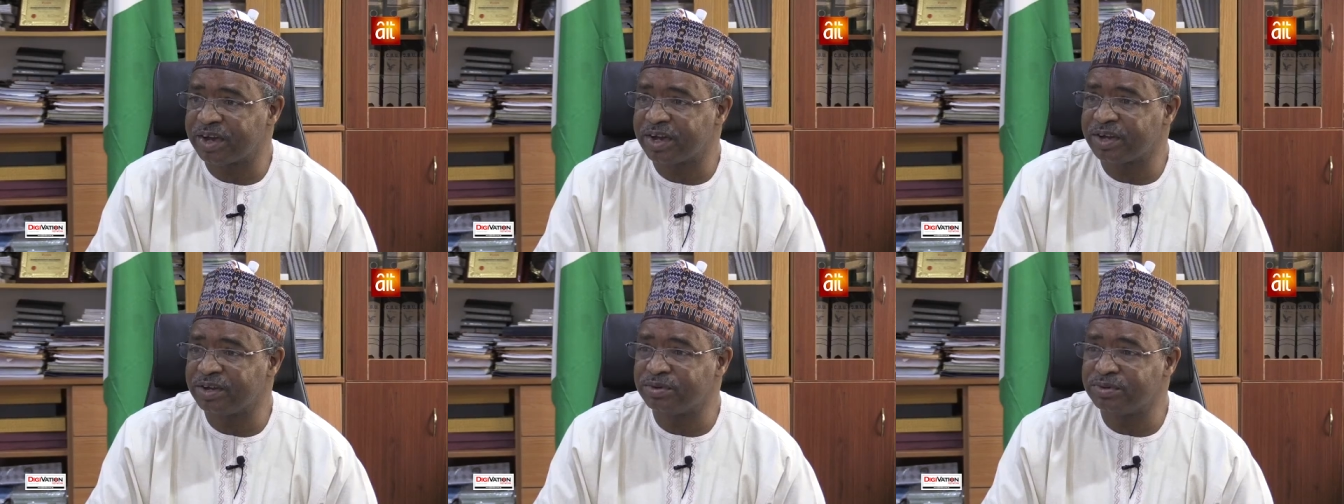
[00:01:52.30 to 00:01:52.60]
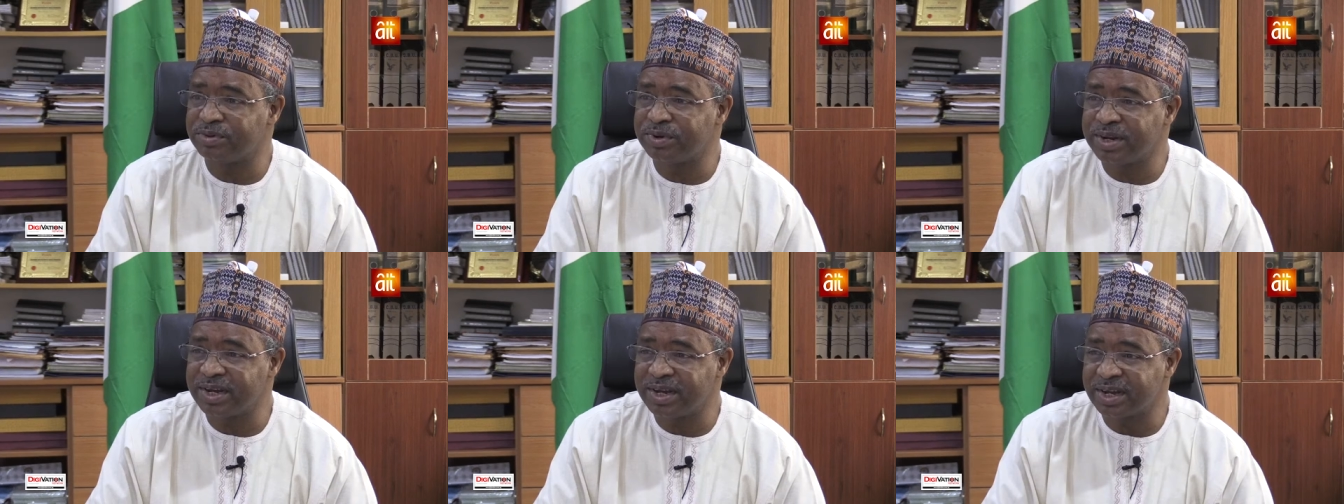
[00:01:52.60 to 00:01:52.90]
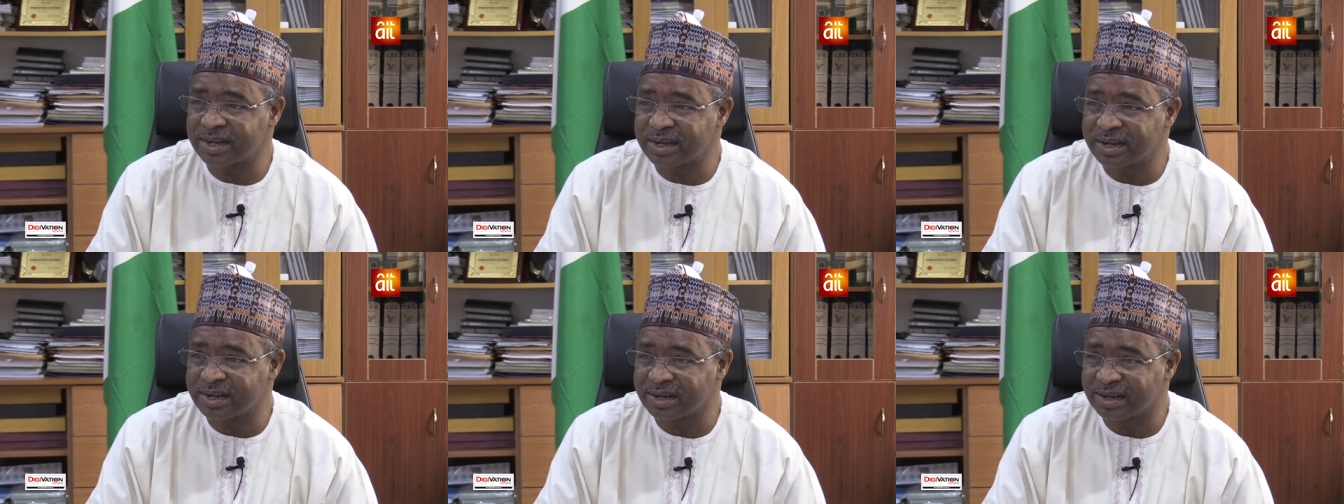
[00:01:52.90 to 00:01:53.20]
a
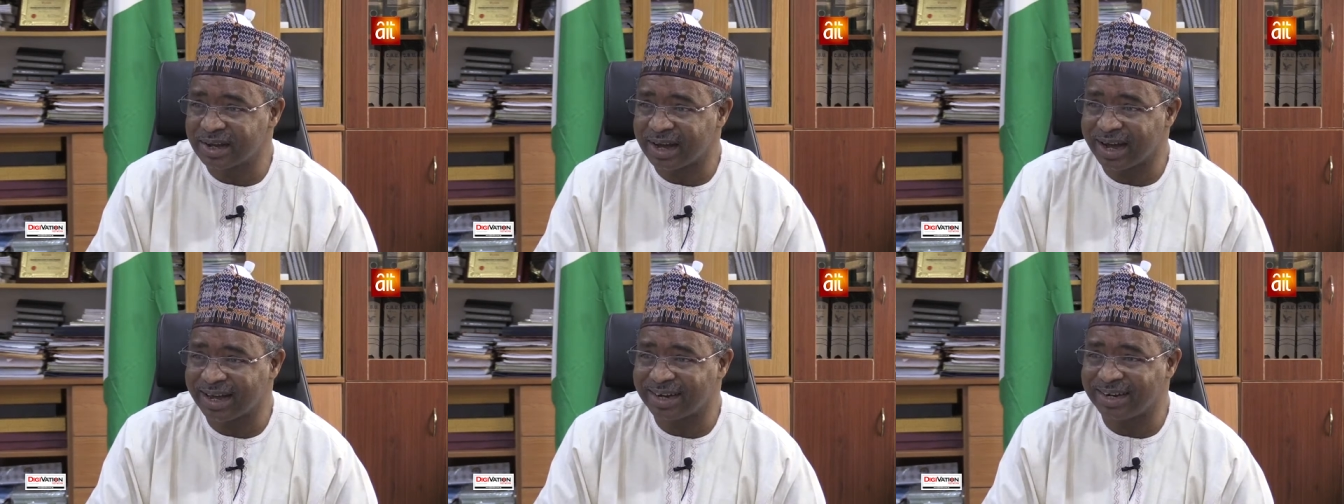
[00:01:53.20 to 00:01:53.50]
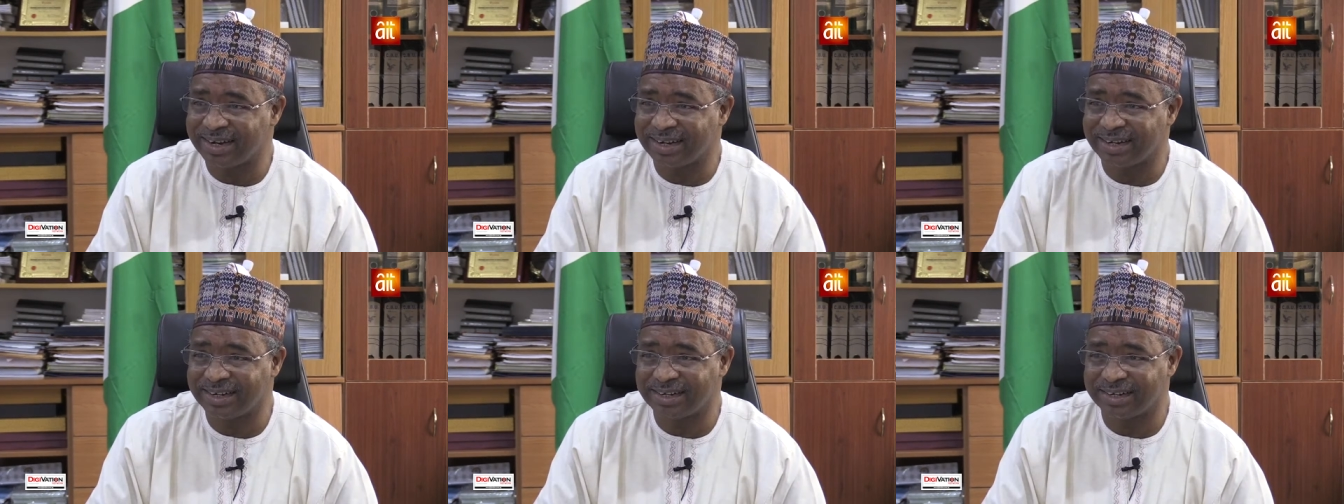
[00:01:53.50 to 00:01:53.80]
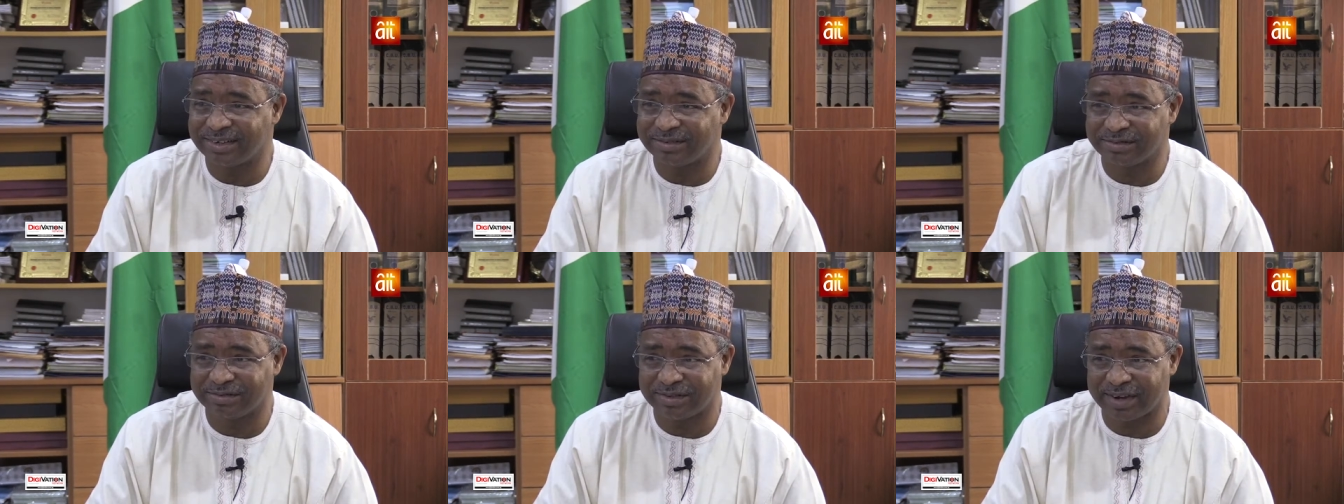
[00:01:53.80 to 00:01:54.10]
unique
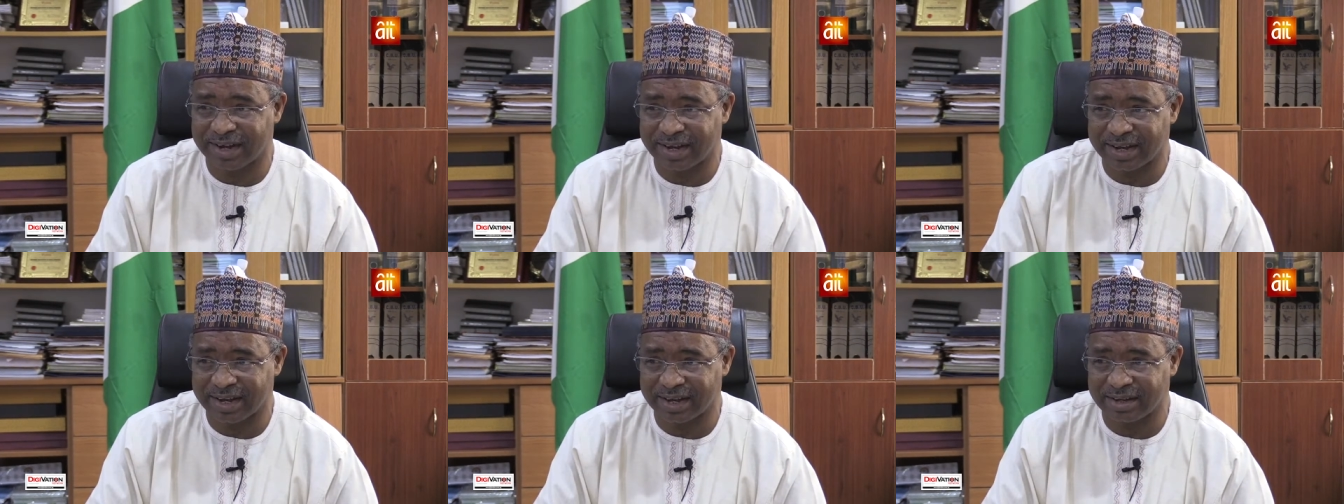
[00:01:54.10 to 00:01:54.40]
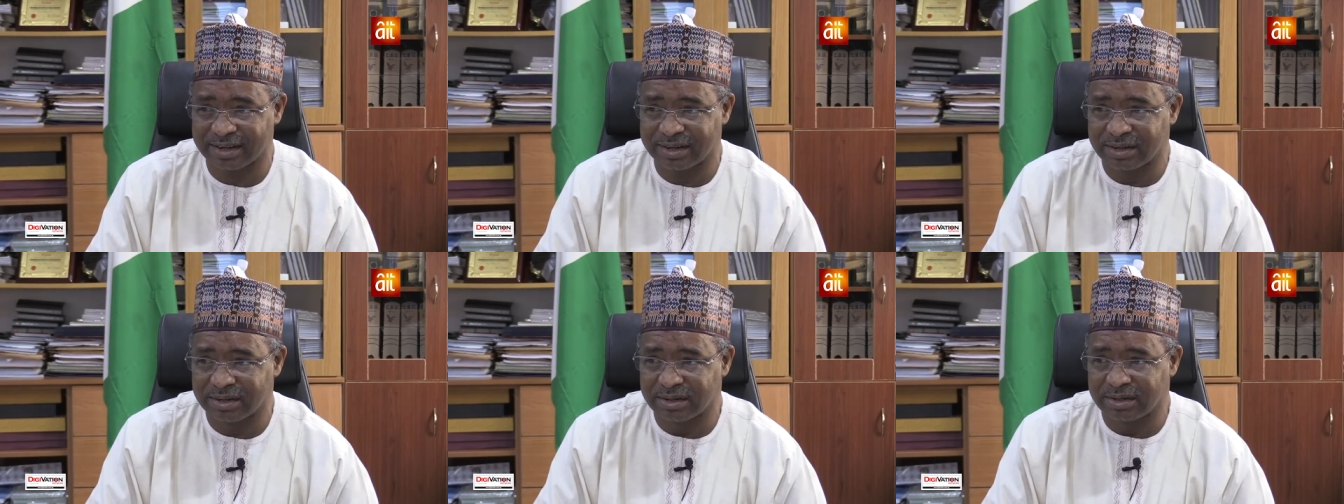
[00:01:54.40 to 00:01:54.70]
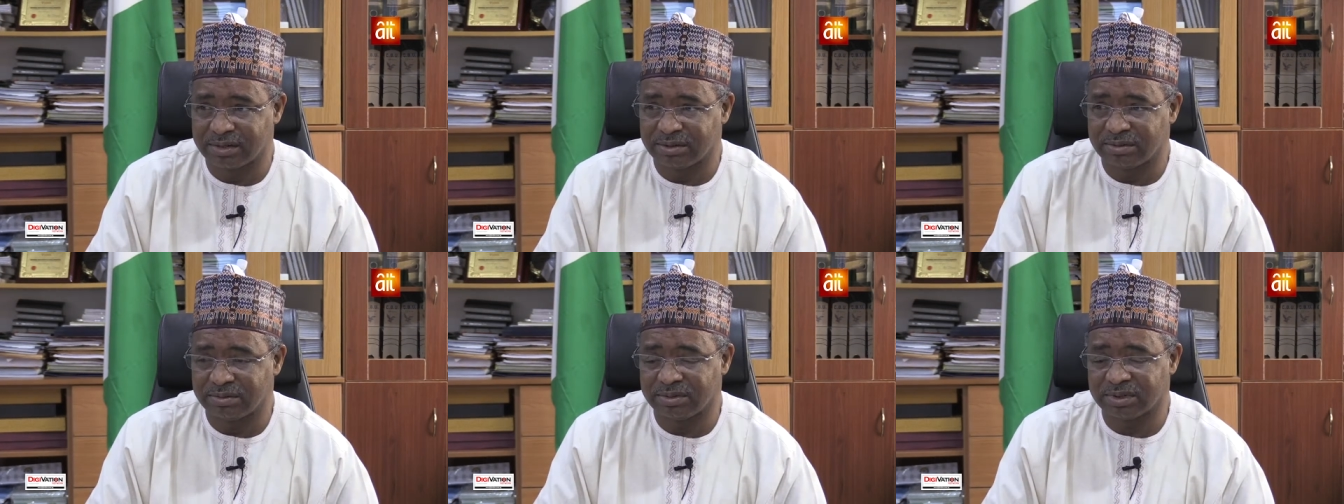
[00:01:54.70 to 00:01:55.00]
identifier
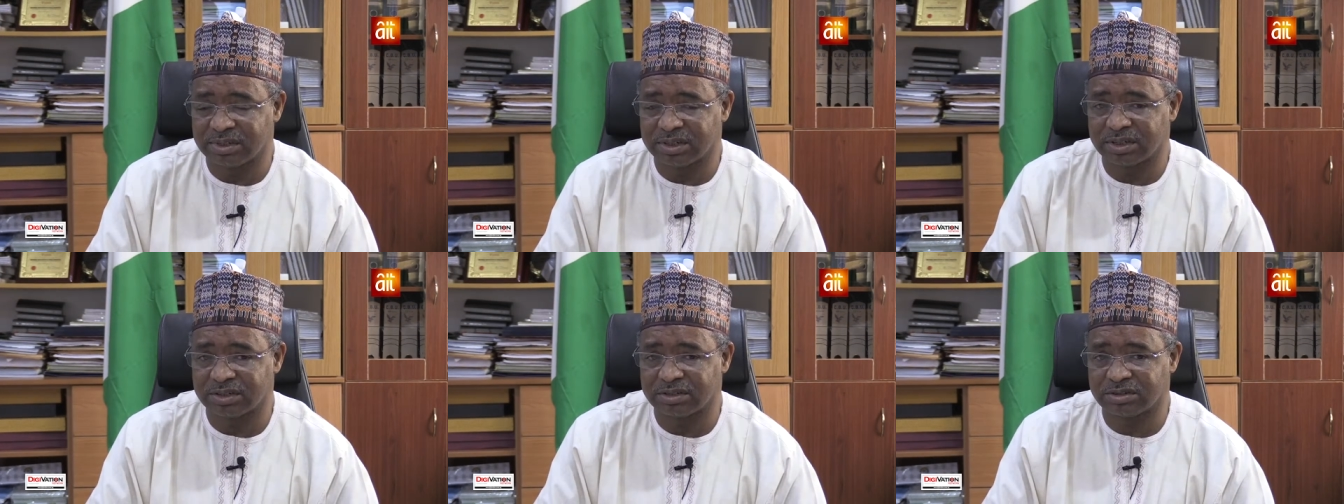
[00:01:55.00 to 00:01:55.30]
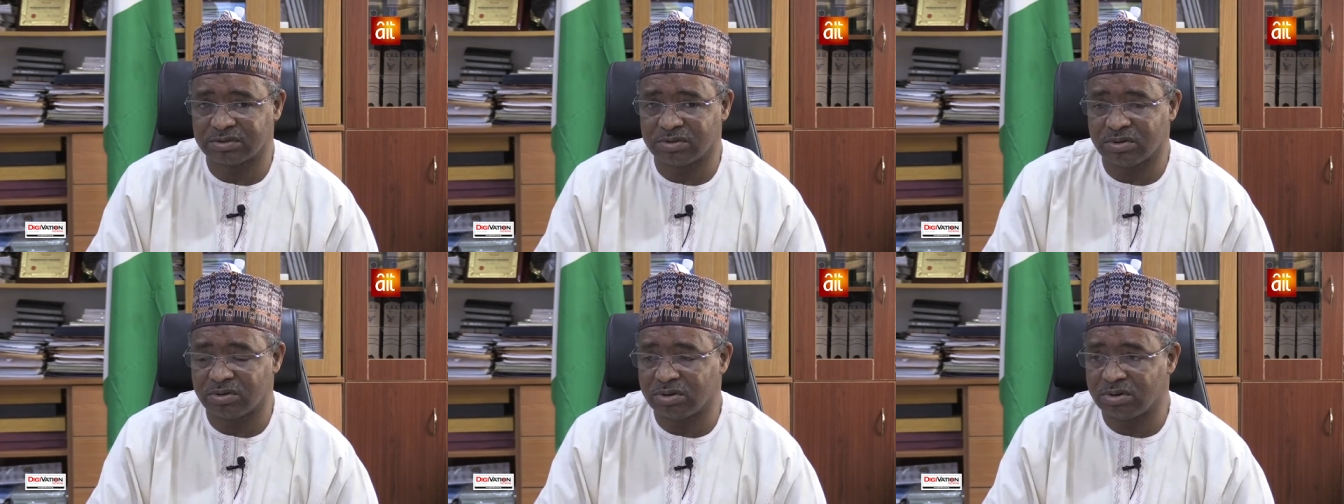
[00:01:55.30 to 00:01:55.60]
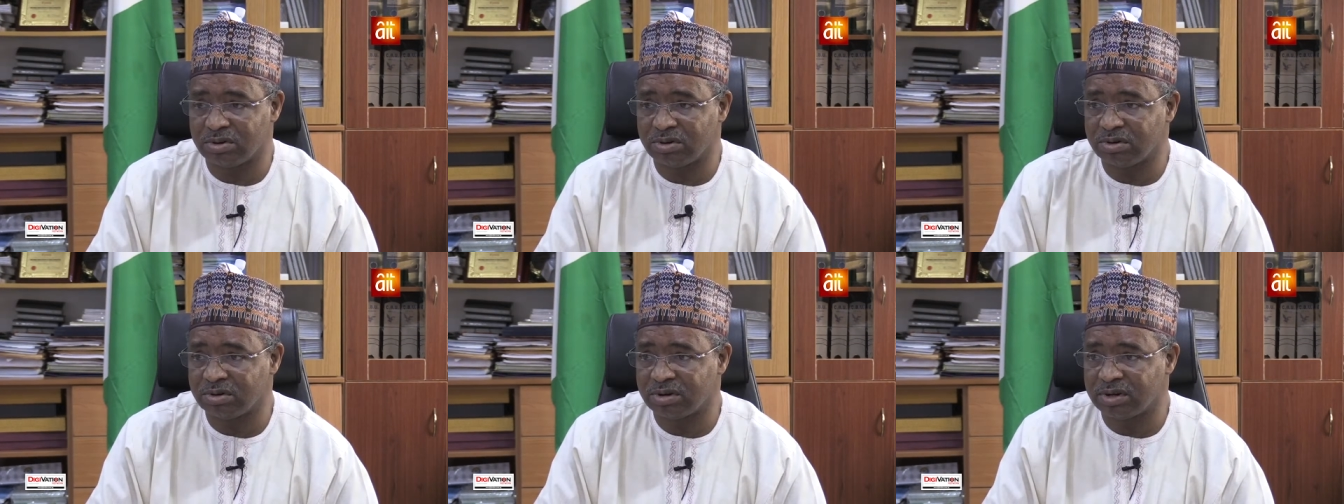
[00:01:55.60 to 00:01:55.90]
which is
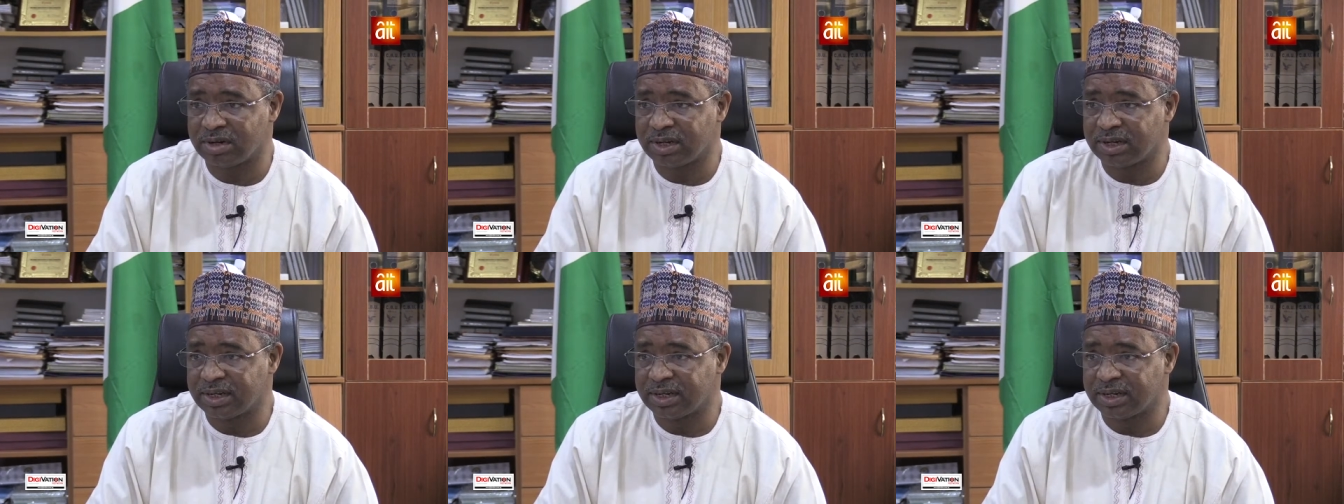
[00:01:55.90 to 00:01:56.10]
called